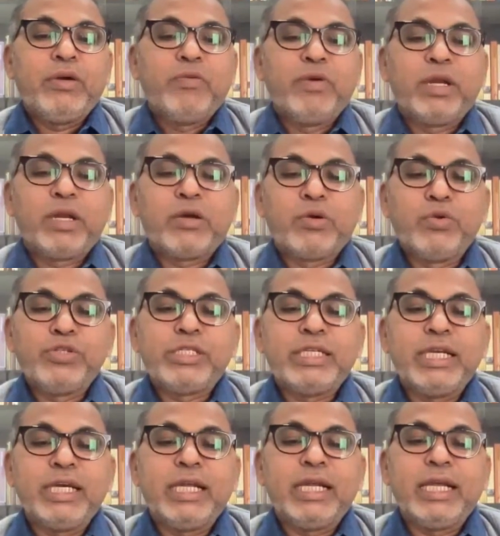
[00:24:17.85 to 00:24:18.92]
were
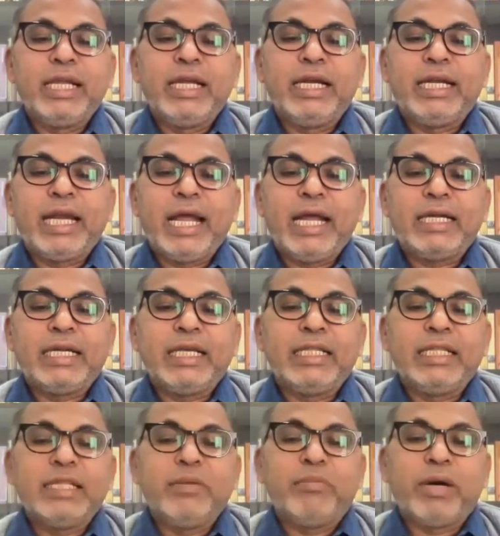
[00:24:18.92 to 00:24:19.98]
crucial in
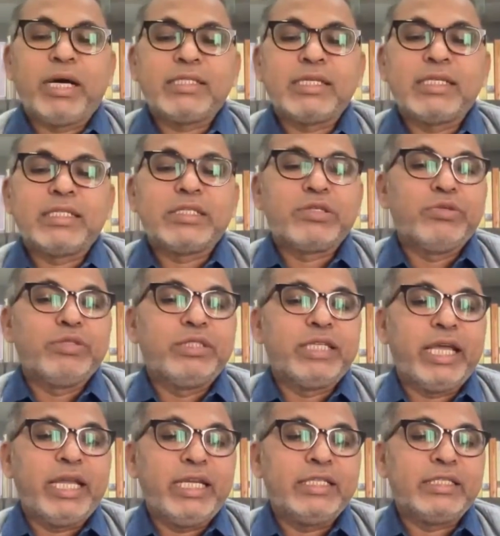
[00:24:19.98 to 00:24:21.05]
attracting the masses to
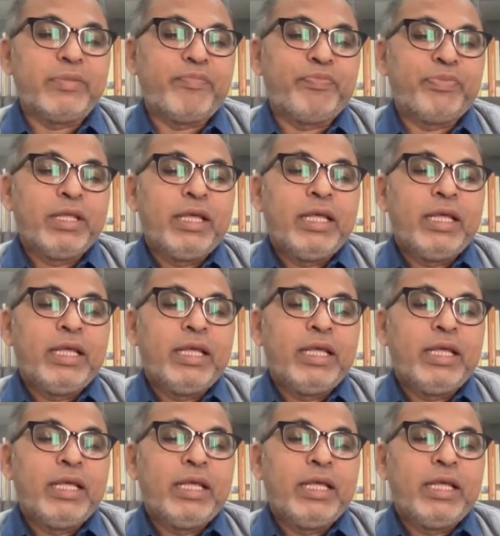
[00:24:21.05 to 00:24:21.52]
Jainism.